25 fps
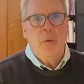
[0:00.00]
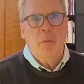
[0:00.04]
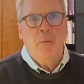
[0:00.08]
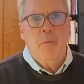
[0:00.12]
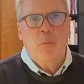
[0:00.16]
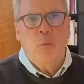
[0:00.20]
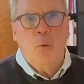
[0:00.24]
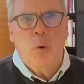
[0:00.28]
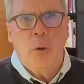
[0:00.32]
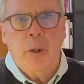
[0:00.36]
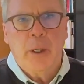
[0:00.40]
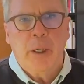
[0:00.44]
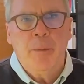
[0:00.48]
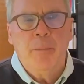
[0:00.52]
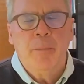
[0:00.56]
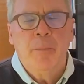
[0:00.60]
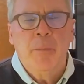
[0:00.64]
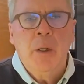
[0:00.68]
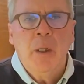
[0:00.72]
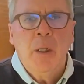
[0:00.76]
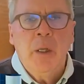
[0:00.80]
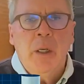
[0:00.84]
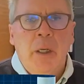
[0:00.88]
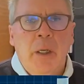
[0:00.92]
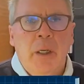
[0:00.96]
40
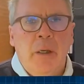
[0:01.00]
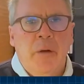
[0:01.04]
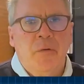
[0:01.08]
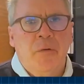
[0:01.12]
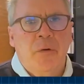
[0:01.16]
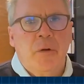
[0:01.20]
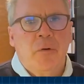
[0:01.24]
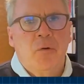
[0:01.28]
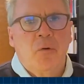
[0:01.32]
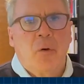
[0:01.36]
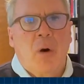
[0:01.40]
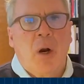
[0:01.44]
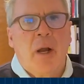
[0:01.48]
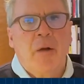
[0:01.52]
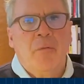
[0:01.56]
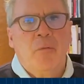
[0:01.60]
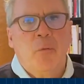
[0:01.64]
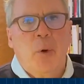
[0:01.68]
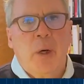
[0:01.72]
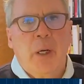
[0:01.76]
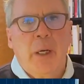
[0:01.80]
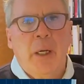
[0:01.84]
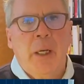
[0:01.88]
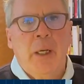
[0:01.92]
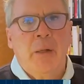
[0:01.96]
is the
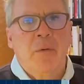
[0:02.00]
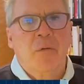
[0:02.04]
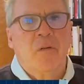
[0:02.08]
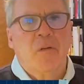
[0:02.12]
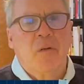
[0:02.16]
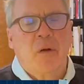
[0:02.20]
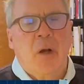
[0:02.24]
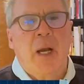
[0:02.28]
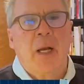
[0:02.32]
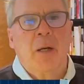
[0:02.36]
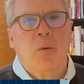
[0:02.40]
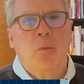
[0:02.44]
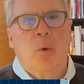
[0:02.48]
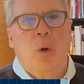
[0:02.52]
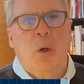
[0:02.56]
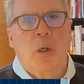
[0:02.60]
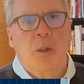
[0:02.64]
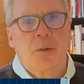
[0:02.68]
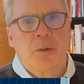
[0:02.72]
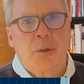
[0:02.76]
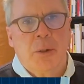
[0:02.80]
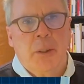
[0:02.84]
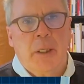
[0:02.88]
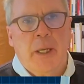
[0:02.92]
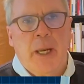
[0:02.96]
driveway and
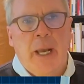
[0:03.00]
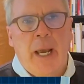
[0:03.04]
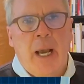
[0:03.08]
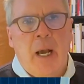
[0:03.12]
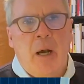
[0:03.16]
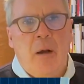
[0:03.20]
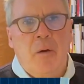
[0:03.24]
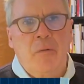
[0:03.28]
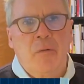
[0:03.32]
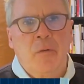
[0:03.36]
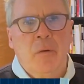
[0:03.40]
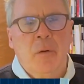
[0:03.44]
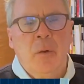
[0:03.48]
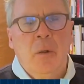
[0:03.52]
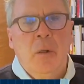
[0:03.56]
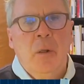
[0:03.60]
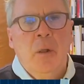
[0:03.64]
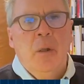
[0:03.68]
sidewalks to the house.